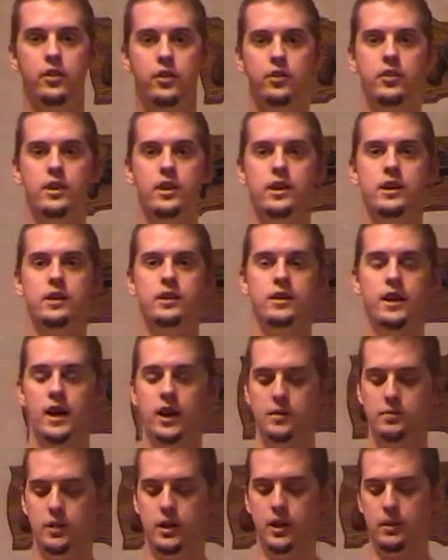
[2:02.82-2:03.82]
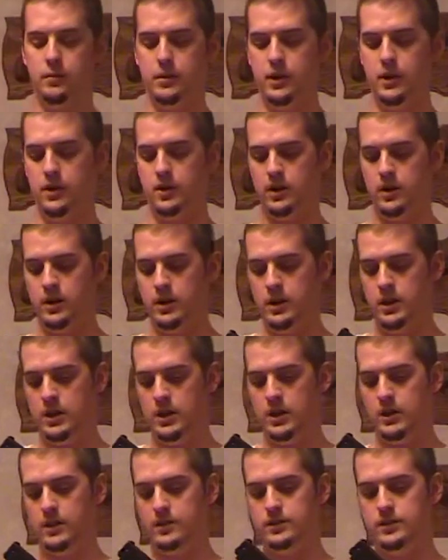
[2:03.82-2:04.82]
the 9mm.
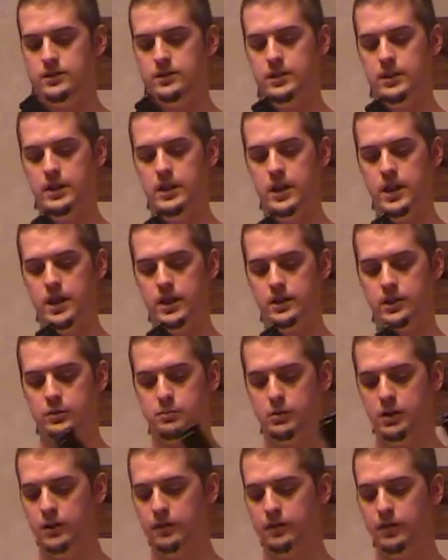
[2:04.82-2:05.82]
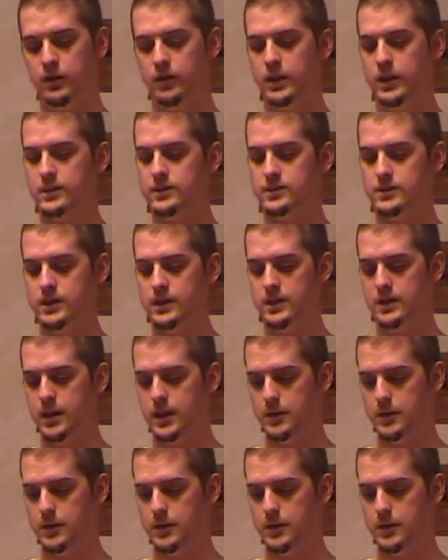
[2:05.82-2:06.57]
This is the Springfield XD